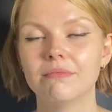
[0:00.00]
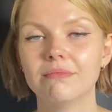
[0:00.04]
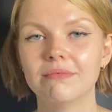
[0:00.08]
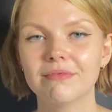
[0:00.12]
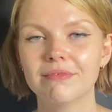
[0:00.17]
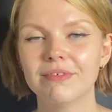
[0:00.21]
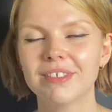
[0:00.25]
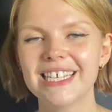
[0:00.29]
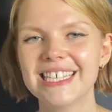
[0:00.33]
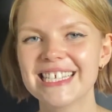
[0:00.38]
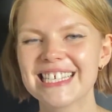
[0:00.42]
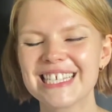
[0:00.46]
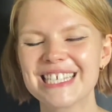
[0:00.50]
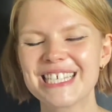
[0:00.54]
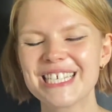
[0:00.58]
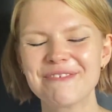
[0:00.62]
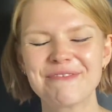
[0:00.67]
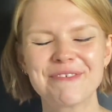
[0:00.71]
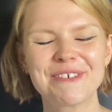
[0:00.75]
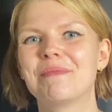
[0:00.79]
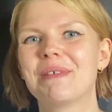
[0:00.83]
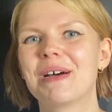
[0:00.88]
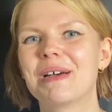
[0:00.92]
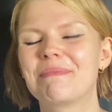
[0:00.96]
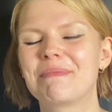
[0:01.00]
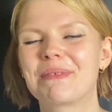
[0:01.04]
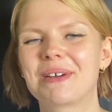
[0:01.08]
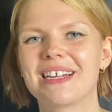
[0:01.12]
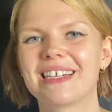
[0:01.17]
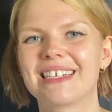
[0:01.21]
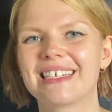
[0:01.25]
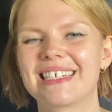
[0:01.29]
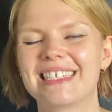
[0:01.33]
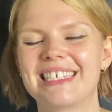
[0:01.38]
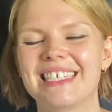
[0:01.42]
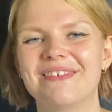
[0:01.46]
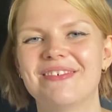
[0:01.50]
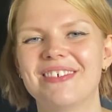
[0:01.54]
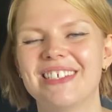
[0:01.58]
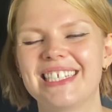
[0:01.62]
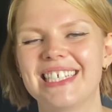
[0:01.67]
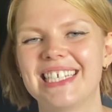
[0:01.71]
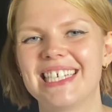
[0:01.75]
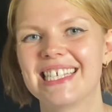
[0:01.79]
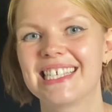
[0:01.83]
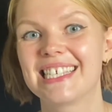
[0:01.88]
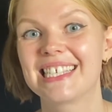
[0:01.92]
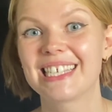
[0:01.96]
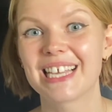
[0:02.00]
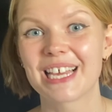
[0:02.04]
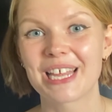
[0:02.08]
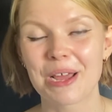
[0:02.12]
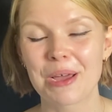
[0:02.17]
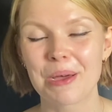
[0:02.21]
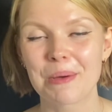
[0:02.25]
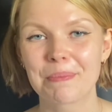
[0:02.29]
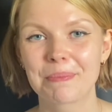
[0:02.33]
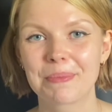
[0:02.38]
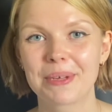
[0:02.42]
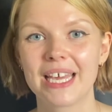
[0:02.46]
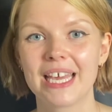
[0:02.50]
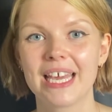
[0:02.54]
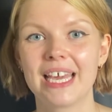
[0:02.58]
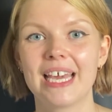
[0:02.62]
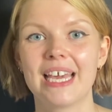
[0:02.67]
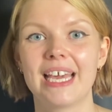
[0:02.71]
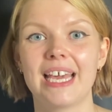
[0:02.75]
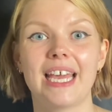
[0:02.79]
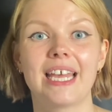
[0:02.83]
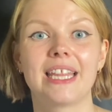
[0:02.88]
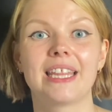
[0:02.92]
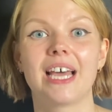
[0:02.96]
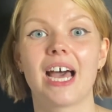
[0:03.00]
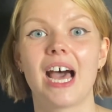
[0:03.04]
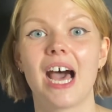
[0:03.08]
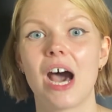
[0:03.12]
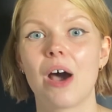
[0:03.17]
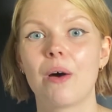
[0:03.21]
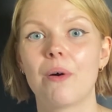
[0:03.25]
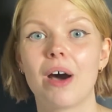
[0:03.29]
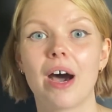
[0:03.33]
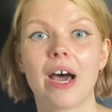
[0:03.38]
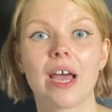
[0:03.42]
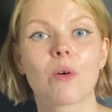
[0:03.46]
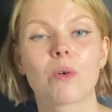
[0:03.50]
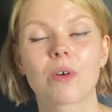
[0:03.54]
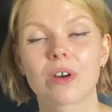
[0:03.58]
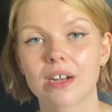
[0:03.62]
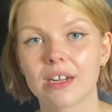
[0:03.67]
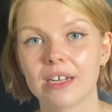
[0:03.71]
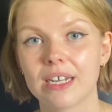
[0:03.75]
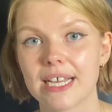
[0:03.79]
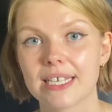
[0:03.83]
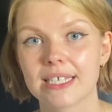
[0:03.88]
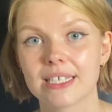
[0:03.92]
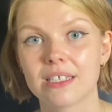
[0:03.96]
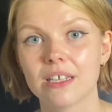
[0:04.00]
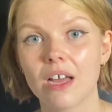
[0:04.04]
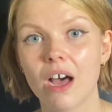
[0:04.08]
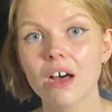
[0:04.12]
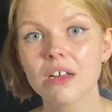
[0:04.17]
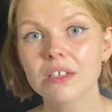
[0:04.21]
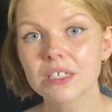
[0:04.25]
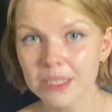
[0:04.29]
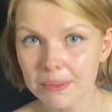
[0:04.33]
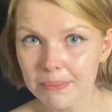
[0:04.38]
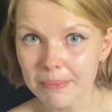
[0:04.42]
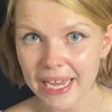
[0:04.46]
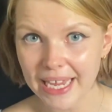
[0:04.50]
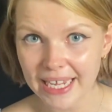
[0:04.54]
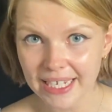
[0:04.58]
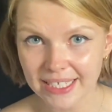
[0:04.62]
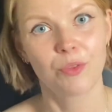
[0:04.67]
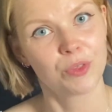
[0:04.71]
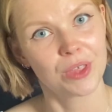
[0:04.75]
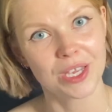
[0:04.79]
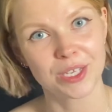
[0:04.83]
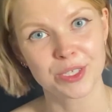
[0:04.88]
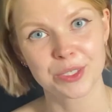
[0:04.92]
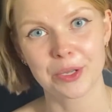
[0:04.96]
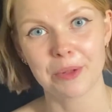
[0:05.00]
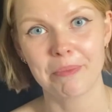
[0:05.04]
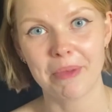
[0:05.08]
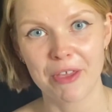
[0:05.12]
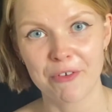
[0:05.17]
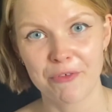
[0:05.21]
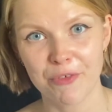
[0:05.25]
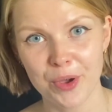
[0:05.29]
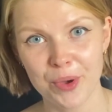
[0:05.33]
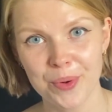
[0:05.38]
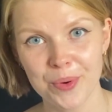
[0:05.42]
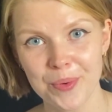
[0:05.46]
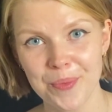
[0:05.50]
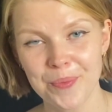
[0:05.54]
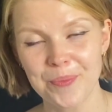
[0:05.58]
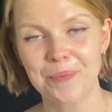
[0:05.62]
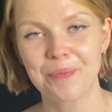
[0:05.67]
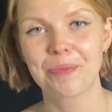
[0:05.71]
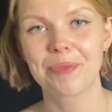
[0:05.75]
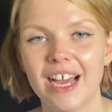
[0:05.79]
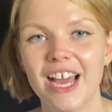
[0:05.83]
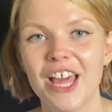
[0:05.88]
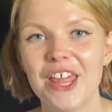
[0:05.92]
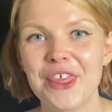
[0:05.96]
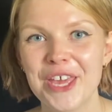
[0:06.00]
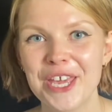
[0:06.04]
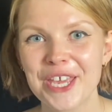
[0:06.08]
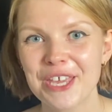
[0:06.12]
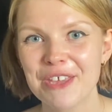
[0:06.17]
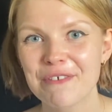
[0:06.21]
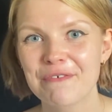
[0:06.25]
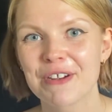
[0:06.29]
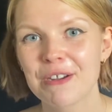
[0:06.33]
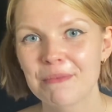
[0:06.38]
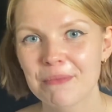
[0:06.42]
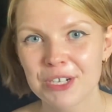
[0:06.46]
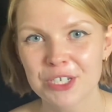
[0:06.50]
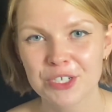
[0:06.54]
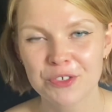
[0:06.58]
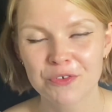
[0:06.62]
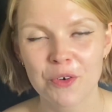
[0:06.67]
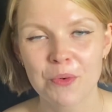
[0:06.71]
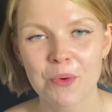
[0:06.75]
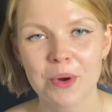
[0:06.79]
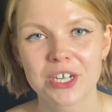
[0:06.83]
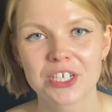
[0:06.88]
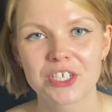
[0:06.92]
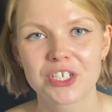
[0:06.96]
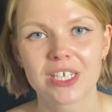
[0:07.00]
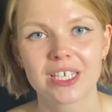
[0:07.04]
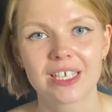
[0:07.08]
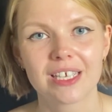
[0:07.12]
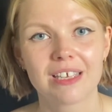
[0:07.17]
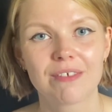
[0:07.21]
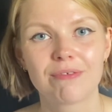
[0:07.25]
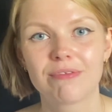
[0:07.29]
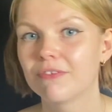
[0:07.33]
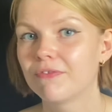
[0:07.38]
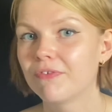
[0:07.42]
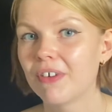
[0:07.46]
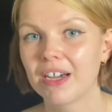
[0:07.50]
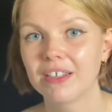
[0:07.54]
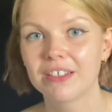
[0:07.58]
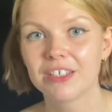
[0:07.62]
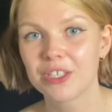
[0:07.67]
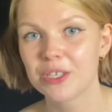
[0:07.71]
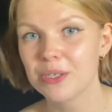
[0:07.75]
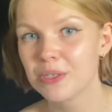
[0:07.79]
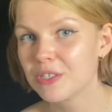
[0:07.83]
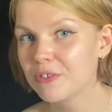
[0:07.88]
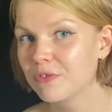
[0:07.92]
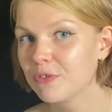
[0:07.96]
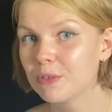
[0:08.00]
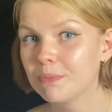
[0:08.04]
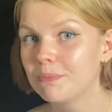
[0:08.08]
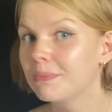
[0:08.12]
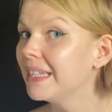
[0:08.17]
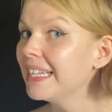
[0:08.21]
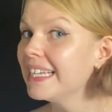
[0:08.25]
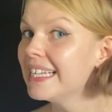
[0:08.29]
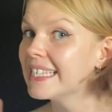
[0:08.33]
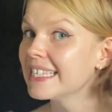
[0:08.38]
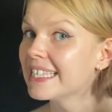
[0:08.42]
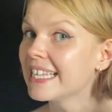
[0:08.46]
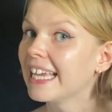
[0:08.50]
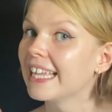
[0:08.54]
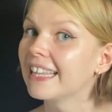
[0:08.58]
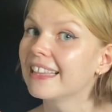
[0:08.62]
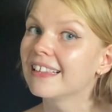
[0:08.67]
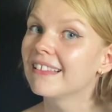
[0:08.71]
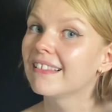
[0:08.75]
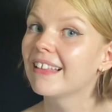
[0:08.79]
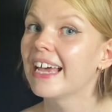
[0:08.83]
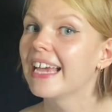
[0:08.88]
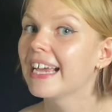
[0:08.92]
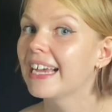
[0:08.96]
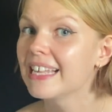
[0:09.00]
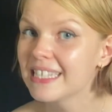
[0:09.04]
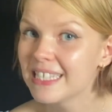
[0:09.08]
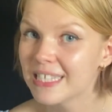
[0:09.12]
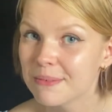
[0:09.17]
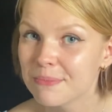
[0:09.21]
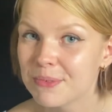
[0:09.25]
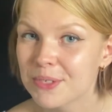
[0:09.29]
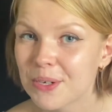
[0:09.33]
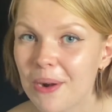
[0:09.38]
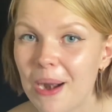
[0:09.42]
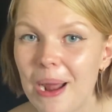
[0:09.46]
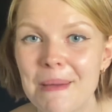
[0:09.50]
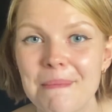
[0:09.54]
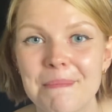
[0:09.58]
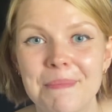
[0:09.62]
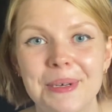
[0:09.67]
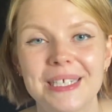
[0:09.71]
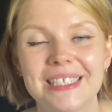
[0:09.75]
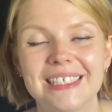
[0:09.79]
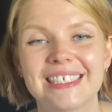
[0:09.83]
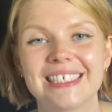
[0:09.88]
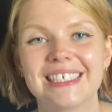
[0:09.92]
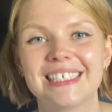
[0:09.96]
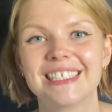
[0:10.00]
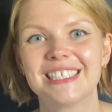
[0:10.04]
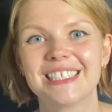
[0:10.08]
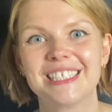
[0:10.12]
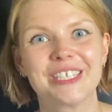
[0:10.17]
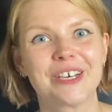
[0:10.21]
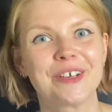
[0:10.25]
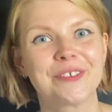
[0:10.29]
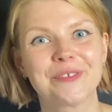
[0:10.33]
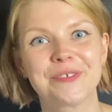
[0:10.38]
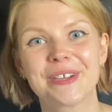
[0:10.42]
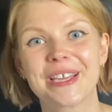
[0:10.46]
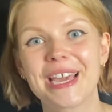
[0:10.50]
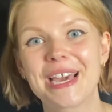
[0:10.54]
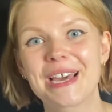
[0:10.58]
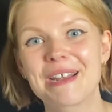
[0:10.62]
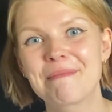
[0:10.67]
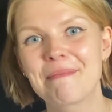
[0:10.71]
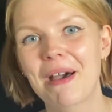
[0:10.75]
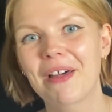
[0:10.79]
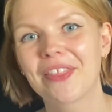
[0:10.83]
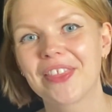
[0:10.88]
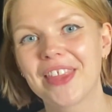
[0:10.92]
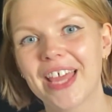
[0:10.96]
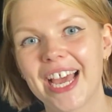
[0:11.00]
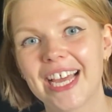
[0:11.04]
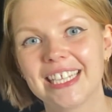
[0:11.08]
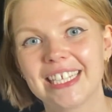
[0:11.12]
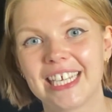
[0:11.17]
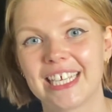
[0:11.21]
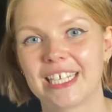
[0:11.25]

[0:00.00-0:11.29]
This is it for my productivity setup and how I organize and automate things on my phone. Thank you very much for watching. If you found it useful, please hit the like and subscribe button. Don't forget about that.